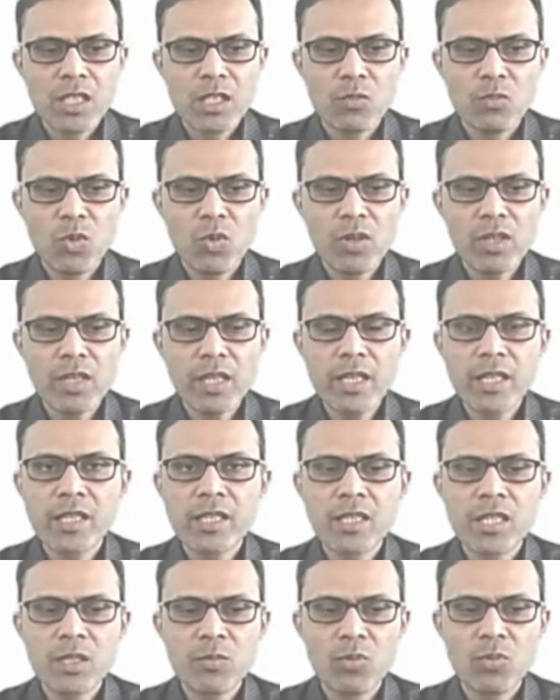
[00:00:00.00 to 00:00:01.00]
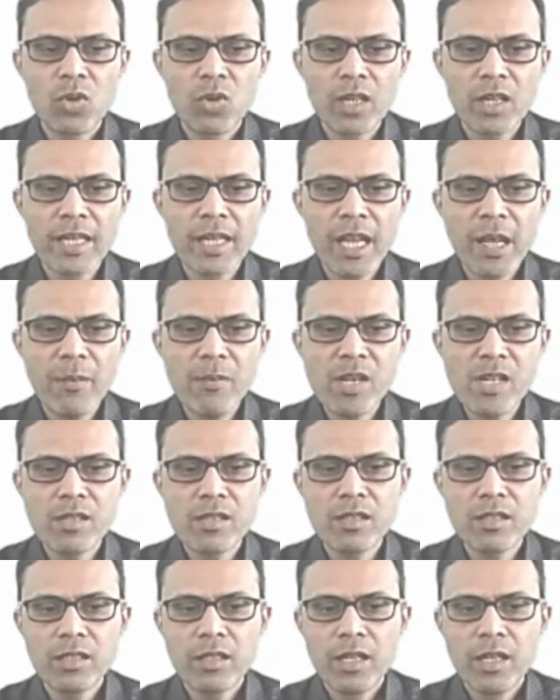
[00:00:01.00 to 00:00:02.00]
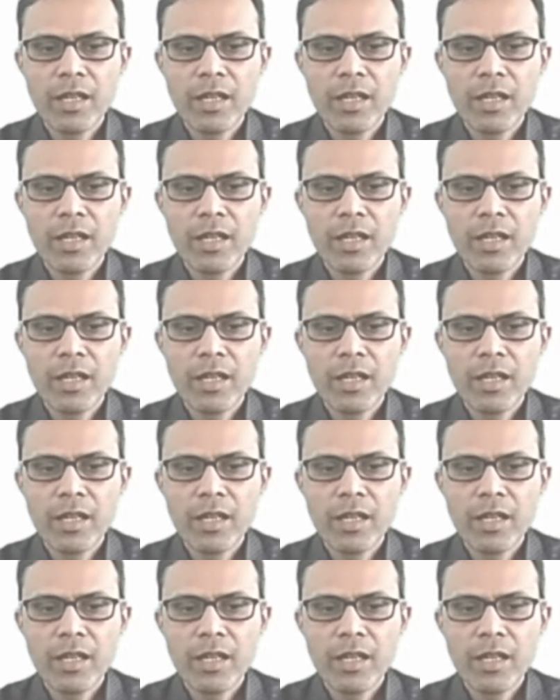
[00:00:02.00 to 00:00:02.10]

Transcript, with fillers: small d is the smaller diameter,